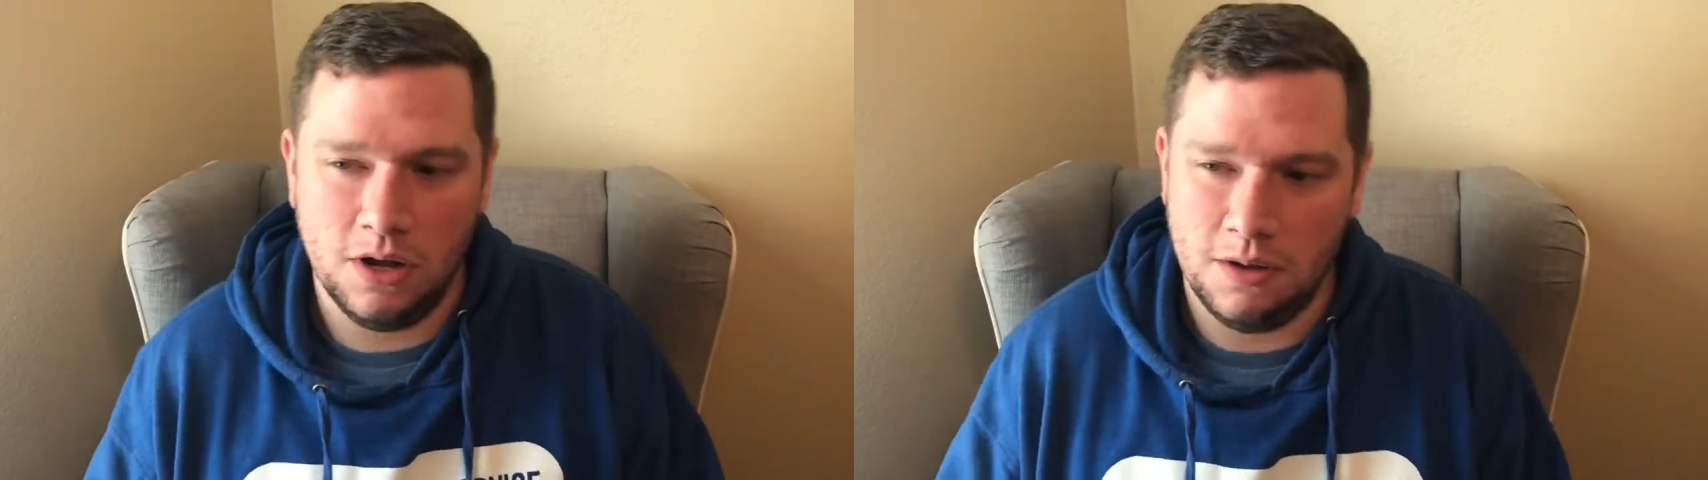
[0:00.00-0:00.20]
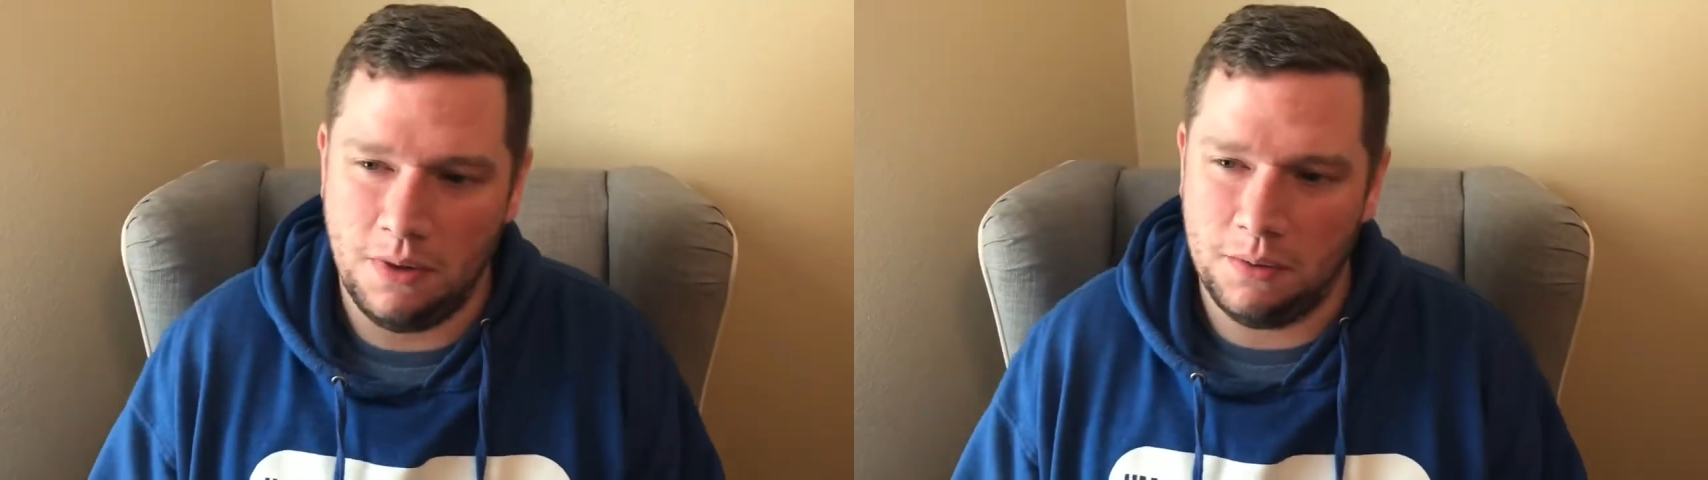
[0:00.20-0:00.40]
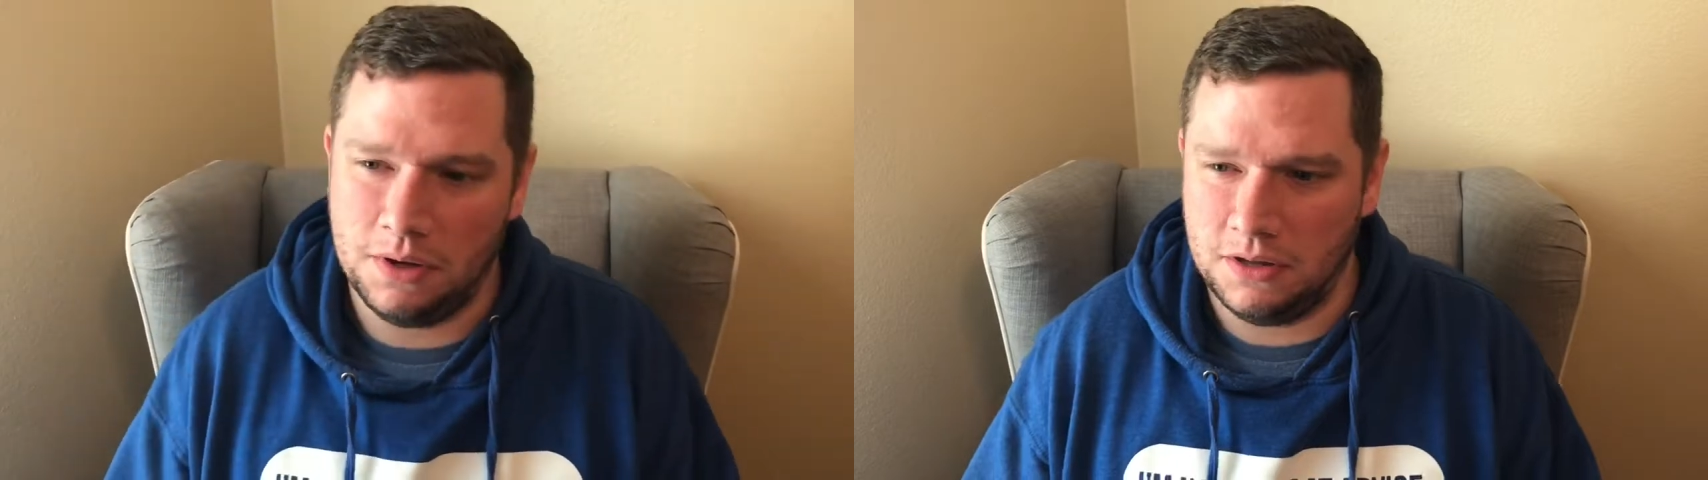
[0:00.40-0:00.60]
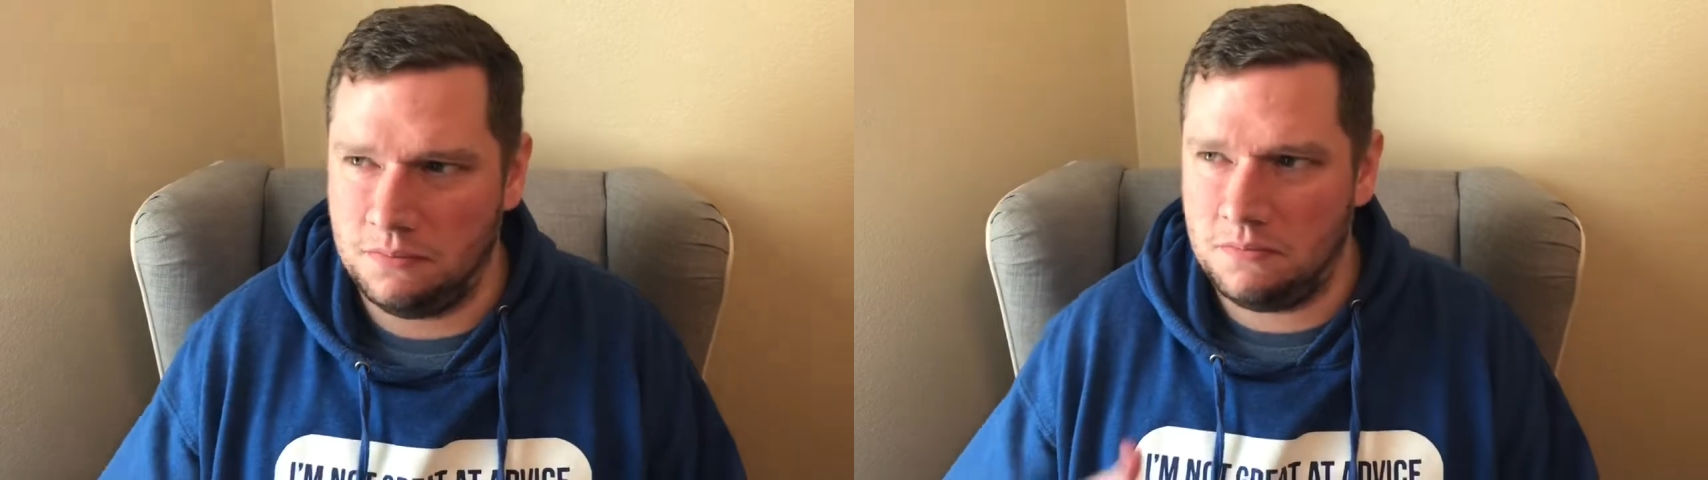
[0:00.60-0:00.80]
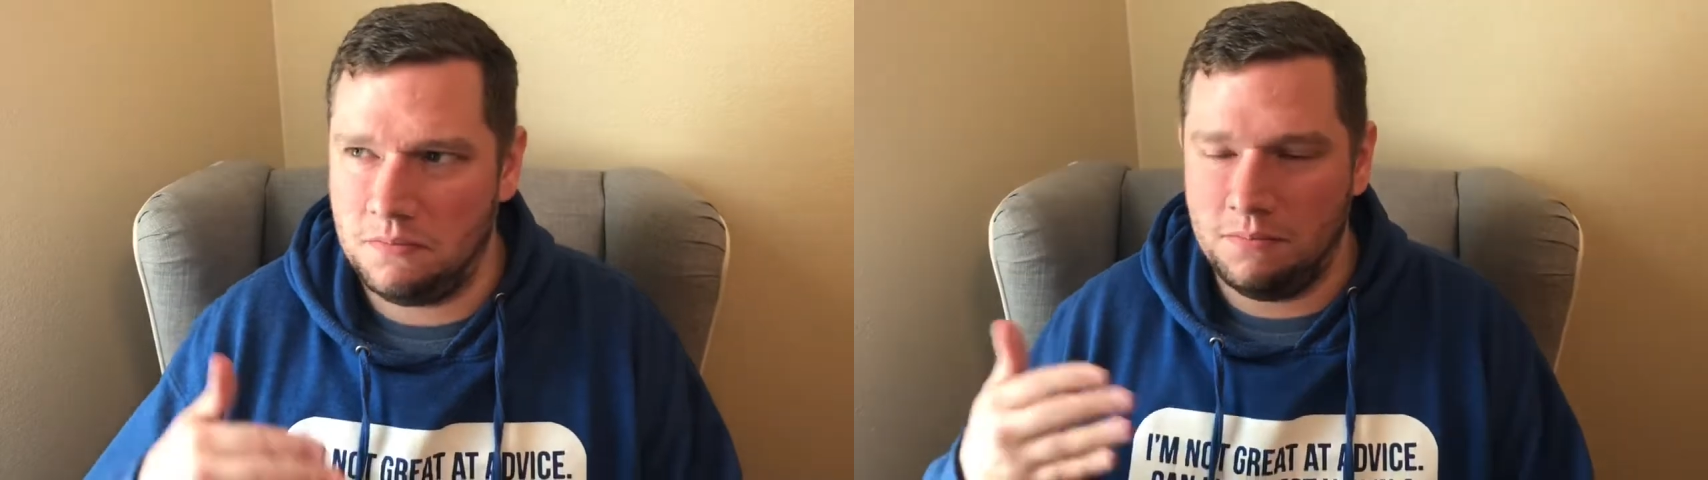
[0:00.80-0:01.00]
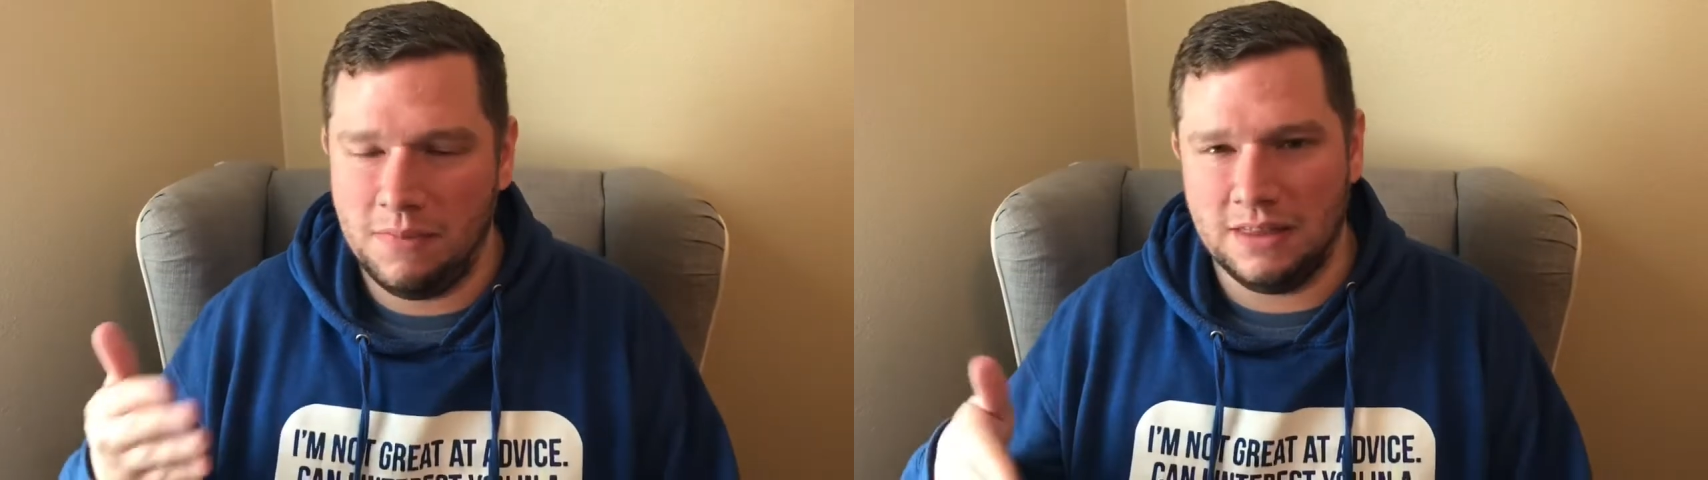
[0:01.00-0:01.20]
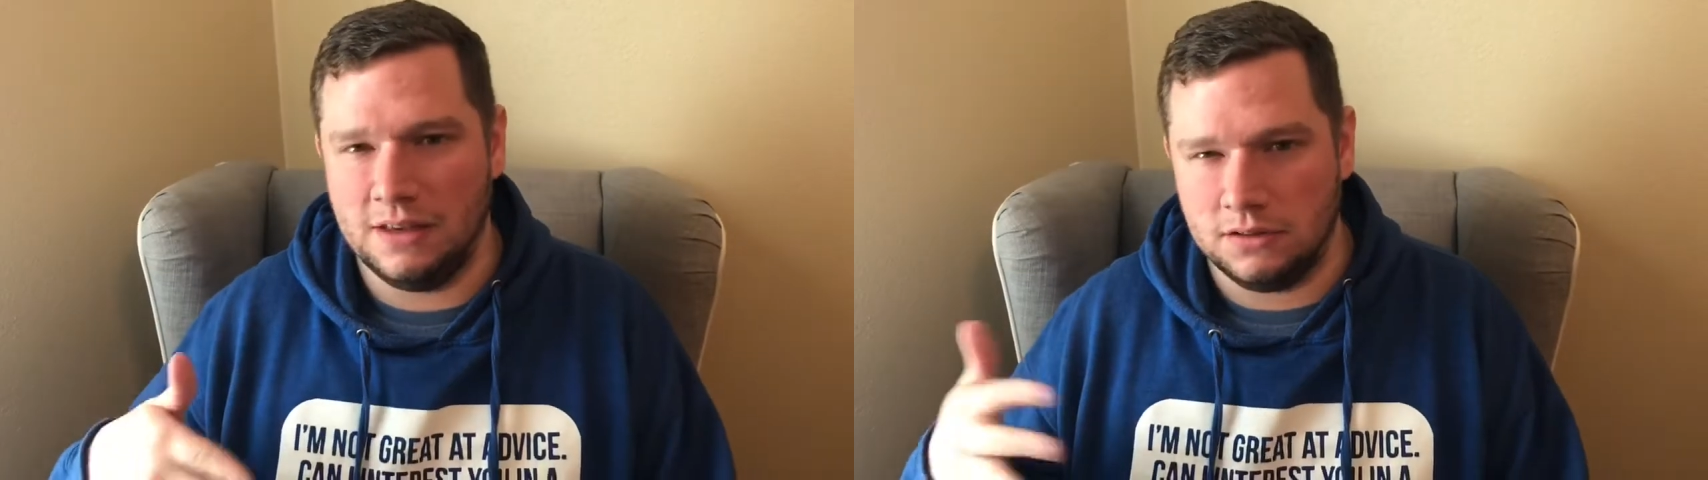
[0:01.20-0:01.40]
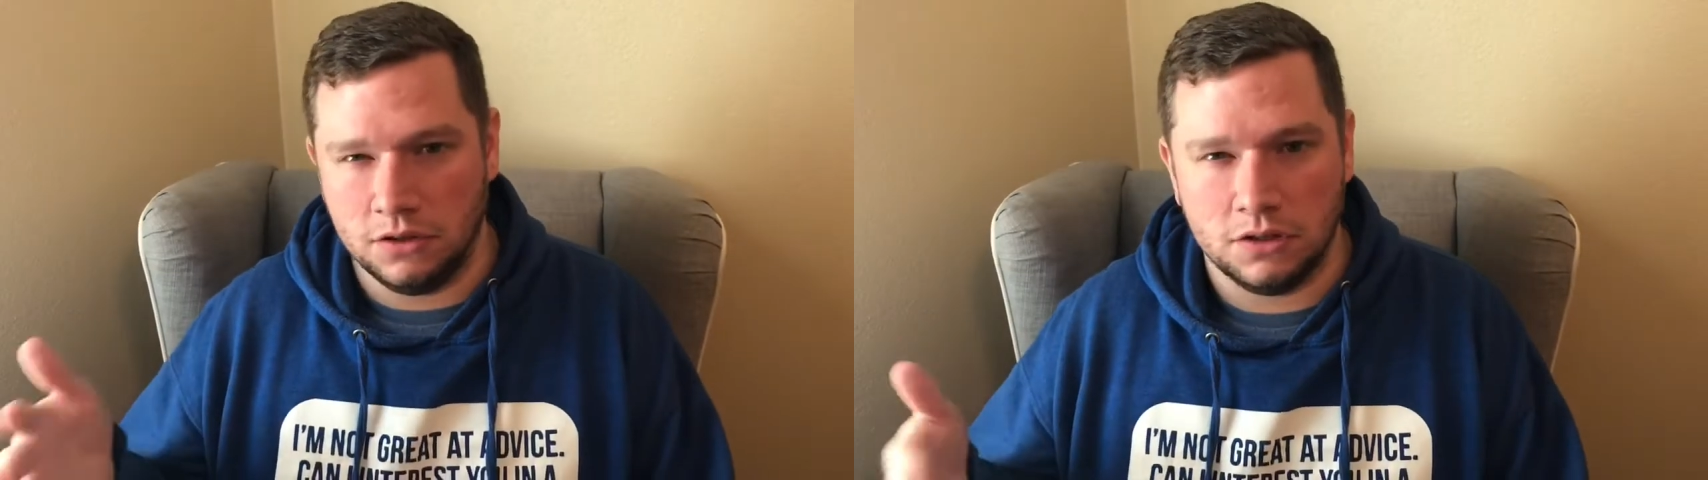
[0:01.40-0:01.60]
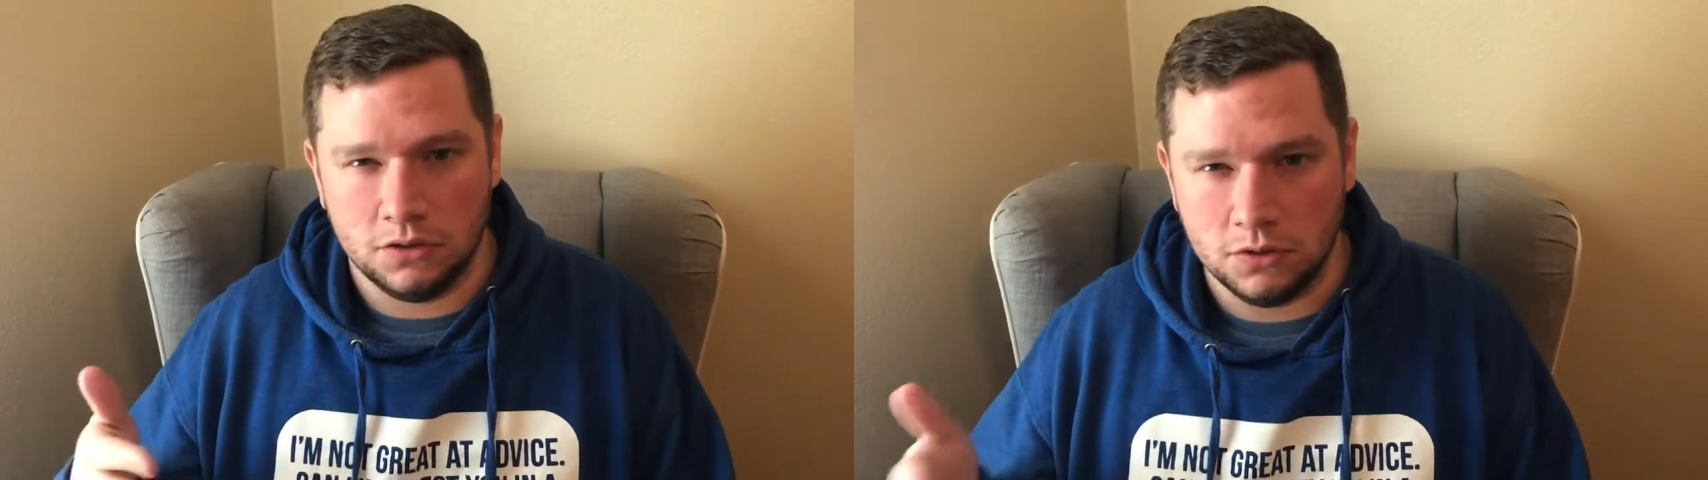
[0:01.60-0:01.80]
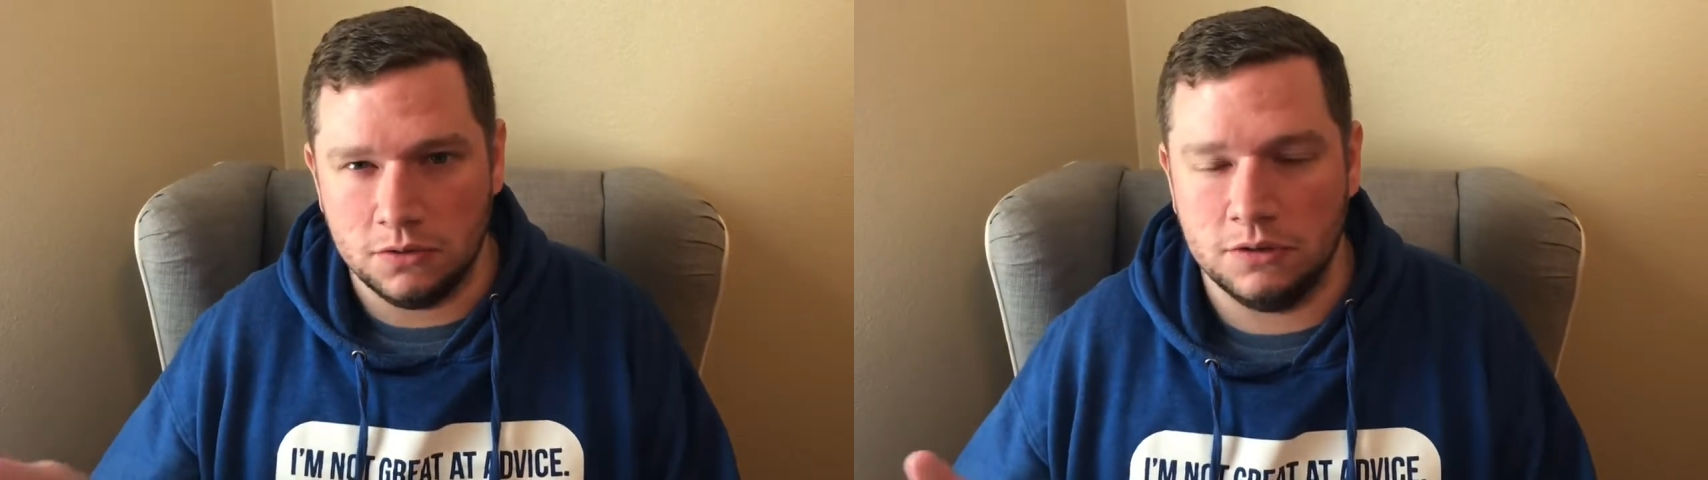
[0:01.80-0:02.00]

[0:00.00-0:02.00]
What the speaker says: maybe we can make things look a little,